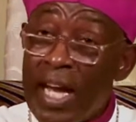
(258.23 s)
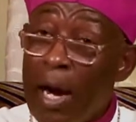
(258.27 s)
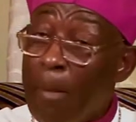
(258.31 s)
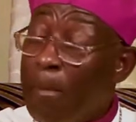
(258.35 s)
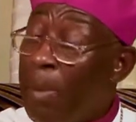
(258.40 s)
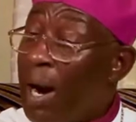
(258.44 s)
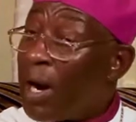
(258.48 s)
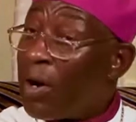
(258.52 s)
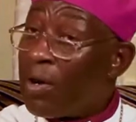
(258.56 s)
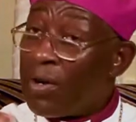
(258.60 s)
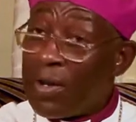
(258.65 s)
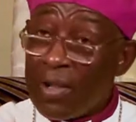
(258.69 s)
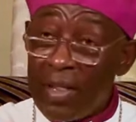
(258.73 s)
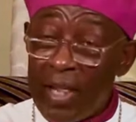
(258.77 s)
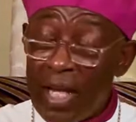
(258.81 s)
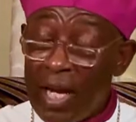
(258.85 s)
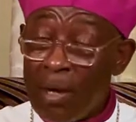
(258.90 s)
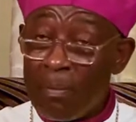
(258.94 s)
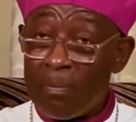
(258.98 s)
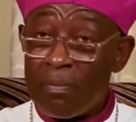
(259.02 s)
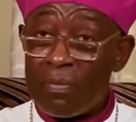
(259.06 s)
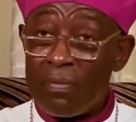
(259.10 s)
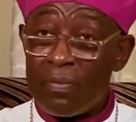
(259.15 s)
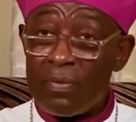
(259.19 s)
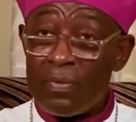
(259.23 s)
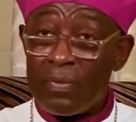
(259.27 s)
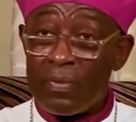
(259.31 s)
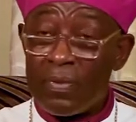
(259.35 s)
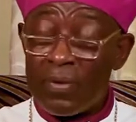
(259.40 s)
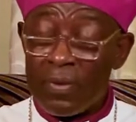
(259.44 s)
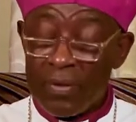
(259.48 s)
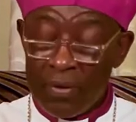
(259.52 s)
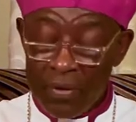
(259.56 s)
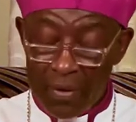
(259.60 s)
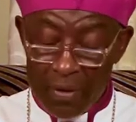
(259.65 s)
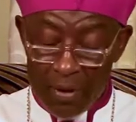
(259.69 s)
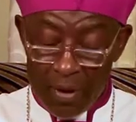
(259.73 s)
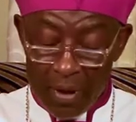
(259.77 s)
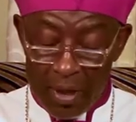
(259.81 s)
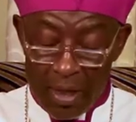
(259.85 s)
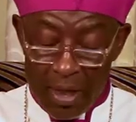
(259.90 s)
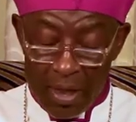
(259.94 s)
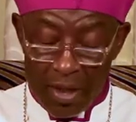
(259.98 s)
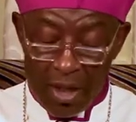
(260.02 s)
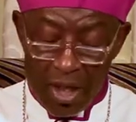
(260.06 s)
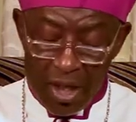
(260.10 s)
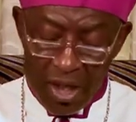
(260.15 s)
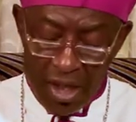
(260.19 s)
abandoned them.
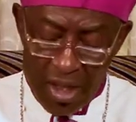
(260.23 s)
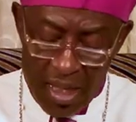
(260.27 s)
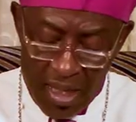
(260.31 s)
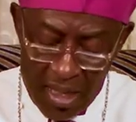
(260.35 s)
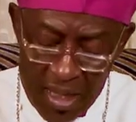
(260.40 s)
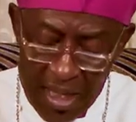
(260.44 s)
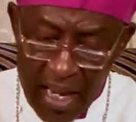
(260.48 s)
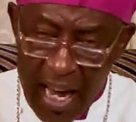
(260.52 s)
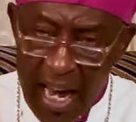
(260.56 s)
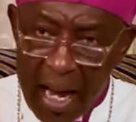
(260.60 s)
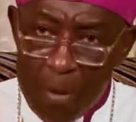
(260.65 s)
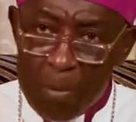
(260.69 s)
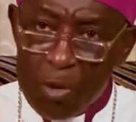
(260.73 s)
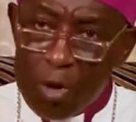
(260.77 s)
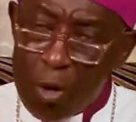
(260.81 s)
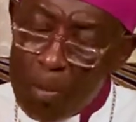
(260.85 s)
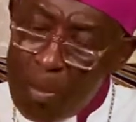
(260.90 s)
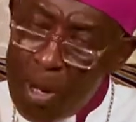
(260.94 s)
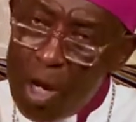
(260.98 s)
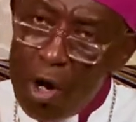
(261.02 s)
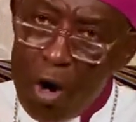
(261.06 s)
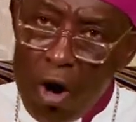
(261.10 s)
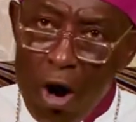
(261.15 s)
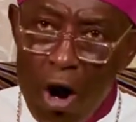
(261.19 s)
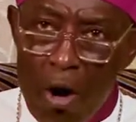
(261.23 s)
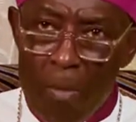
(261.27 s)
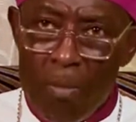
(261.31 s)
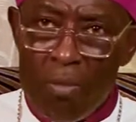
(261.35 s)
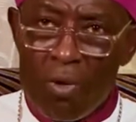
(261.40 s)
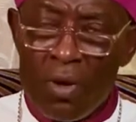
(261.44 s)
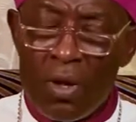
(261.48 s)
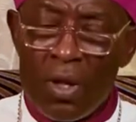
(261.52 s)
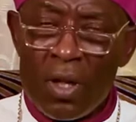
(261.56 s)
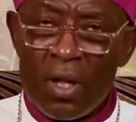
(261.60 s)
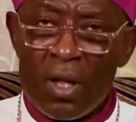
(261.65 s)
This is a time to be home